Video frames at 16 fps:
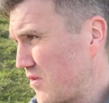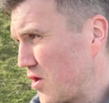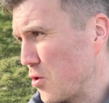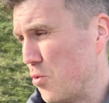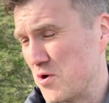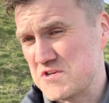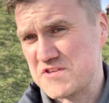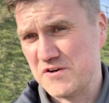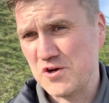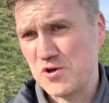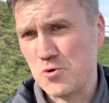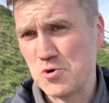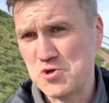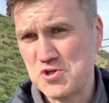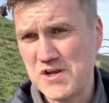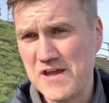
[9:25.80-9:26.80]
once they
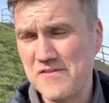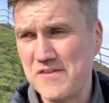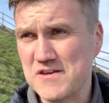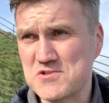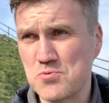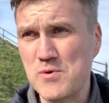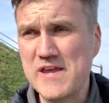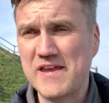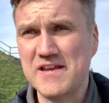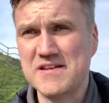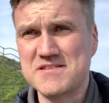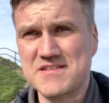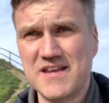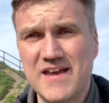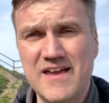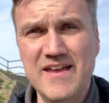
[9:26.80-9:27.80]
negotiate this week,
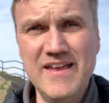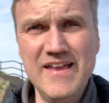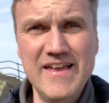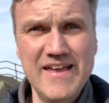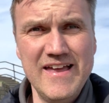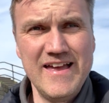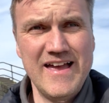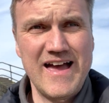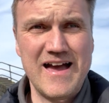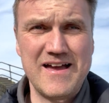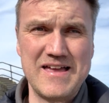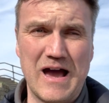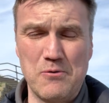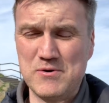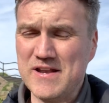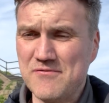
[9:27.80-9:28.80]
it's I
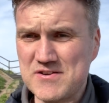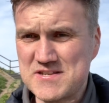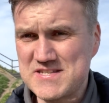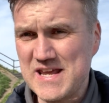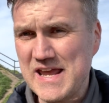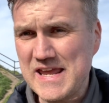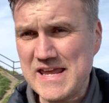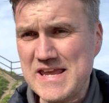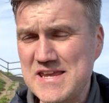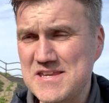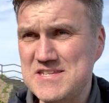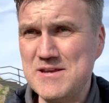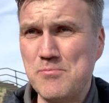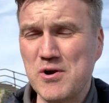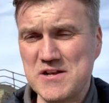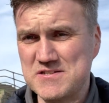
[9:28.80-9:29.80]
would never say
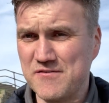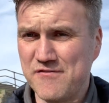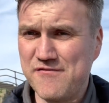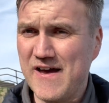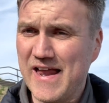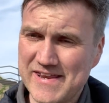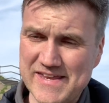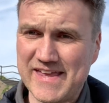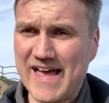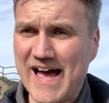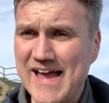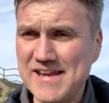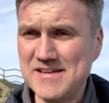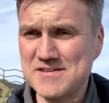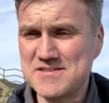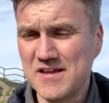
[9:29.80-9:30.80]
easy, but it's a fairly
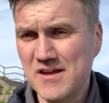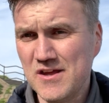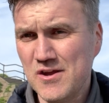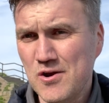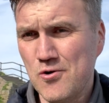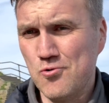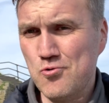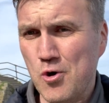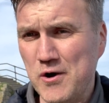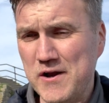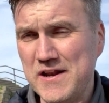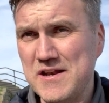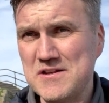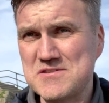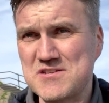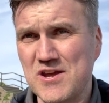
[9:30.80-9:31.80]
kind
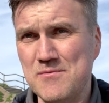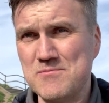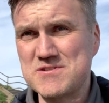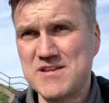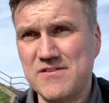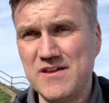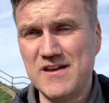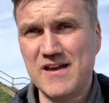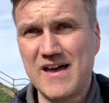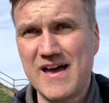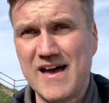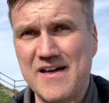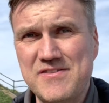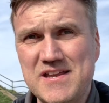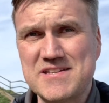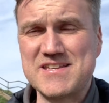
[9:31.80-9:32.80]
running in terms of
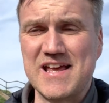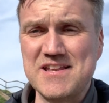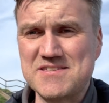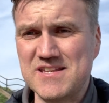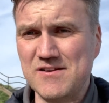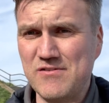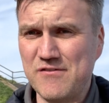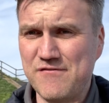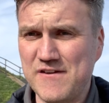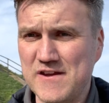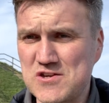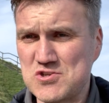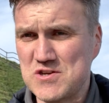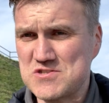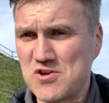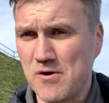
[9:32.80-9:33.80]
the intensity of the
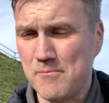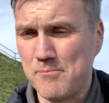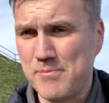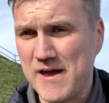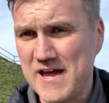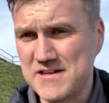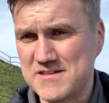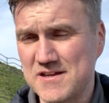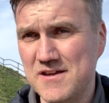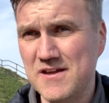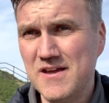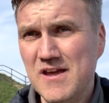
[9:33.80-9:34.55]
fixtures compared to